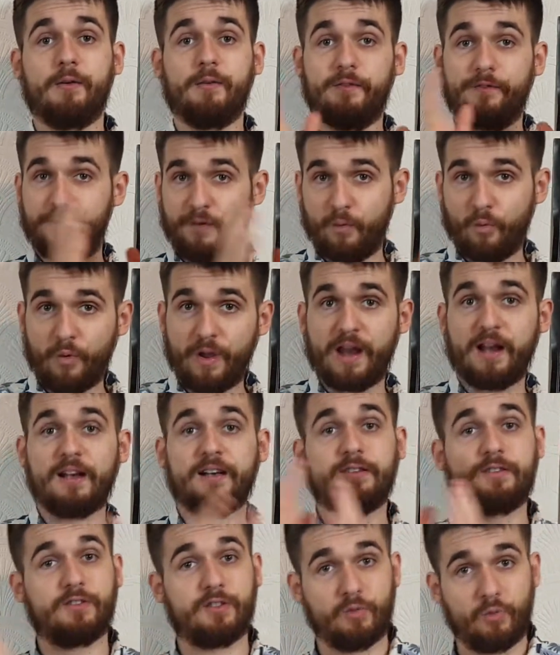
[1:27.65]
from
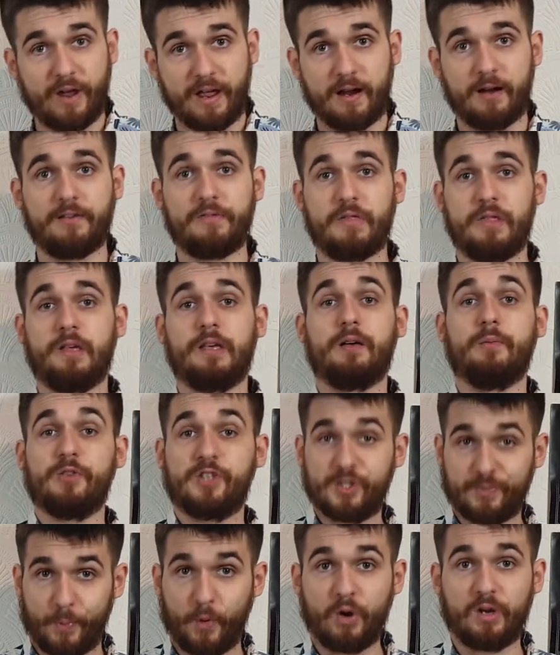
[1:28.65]
where to where the
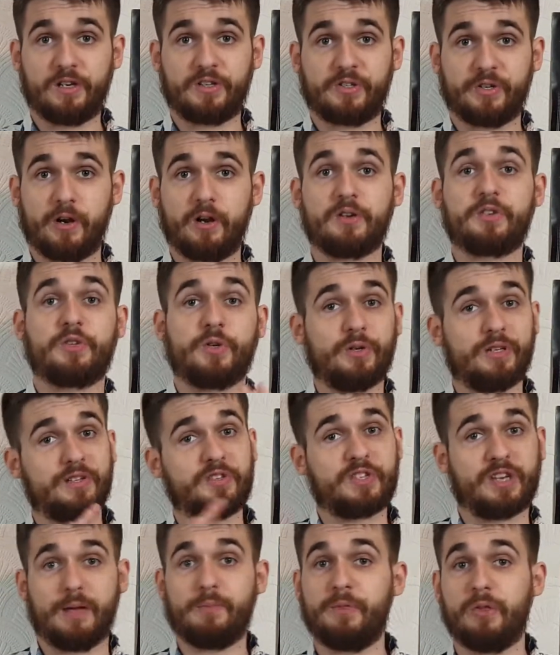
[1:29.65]
spoilers are, so you can
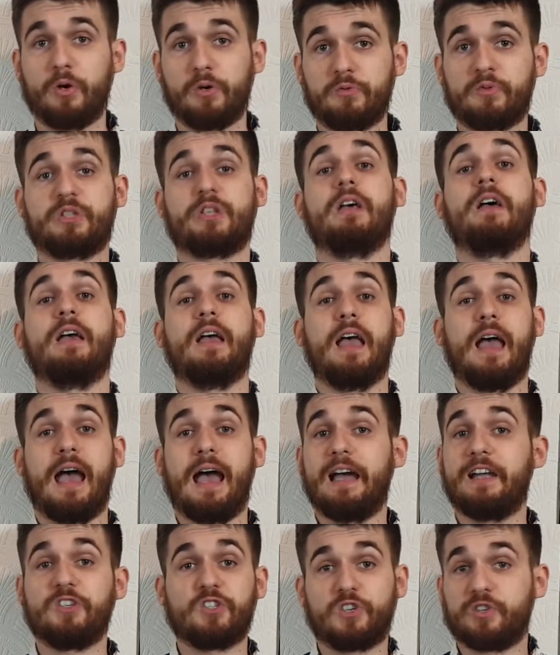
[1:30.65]
skip those
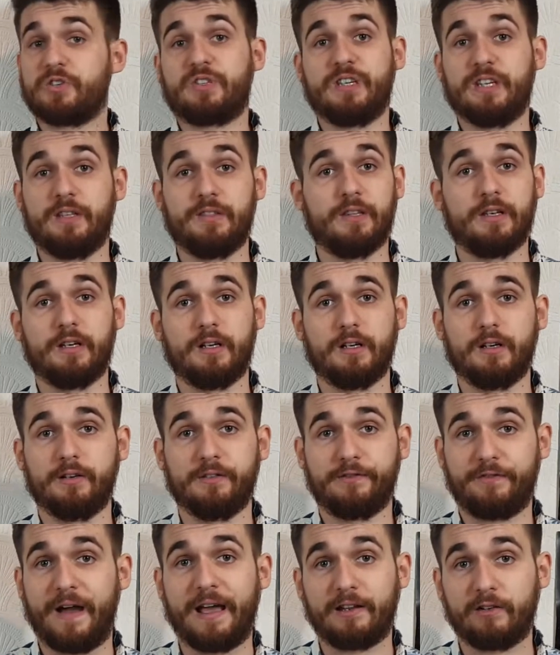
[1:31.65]
and just see the
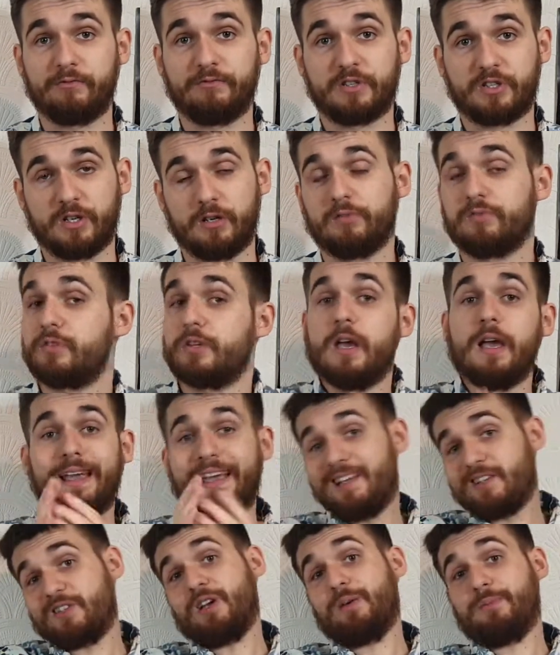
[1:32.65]
final results.
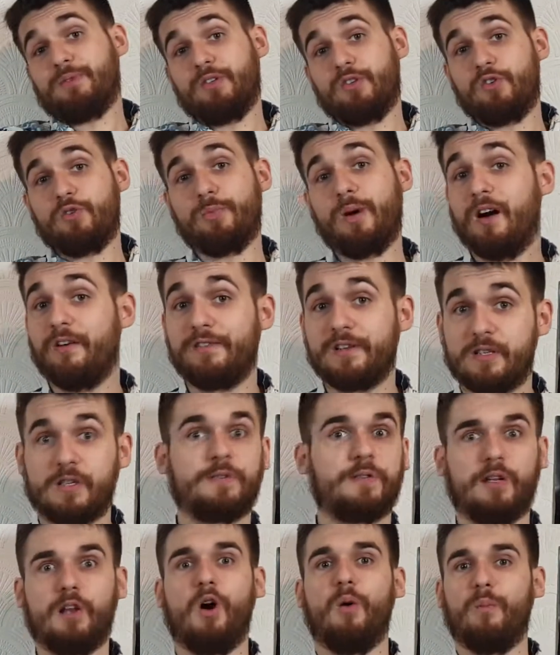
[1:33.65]
It's up to you, but obviously
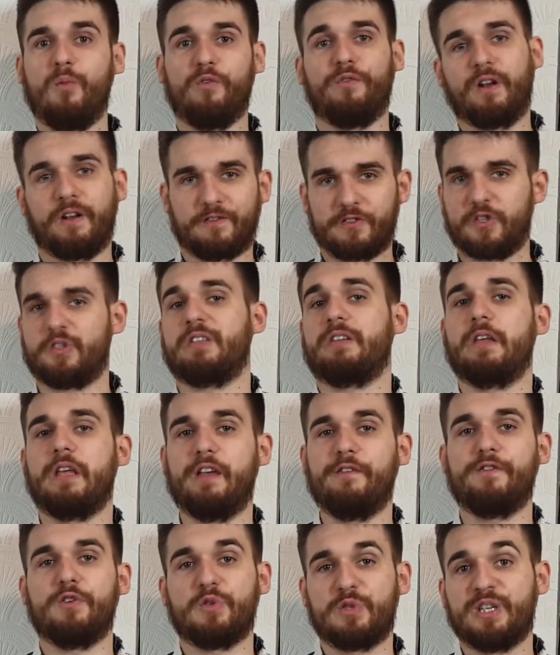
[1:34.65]
it's a lot more fun
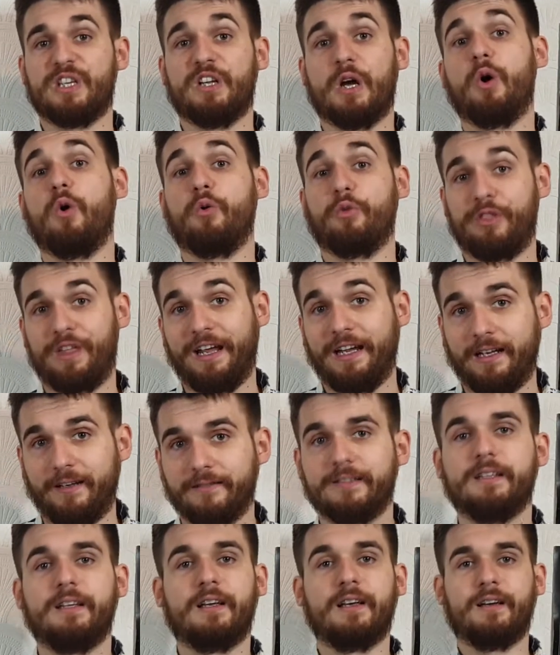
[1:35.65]
if you see the whole thing.
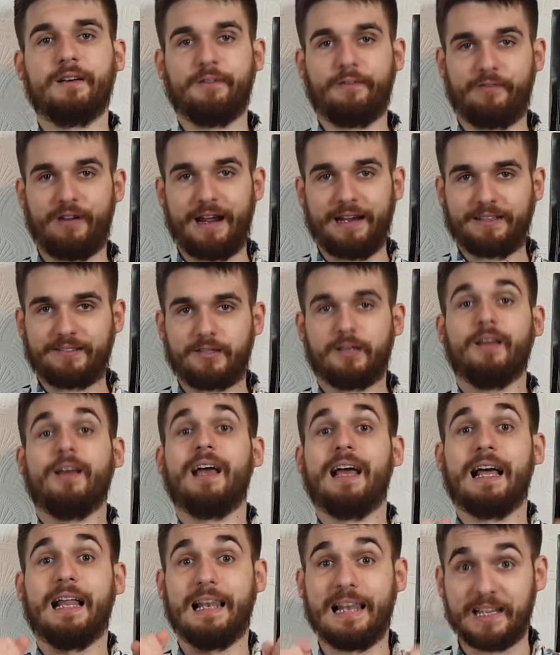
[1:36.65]
Right.
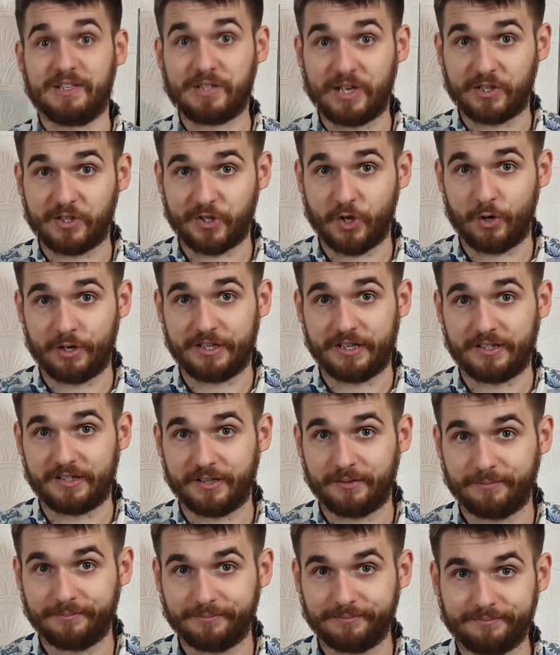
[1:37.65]
Let's get started.
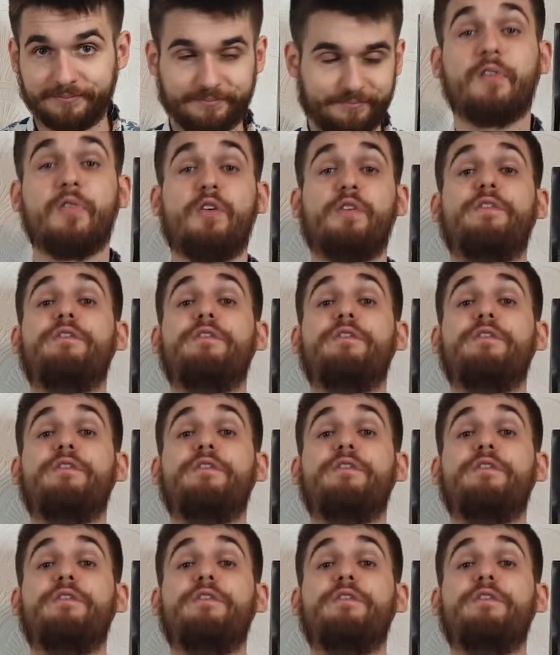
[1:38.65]
The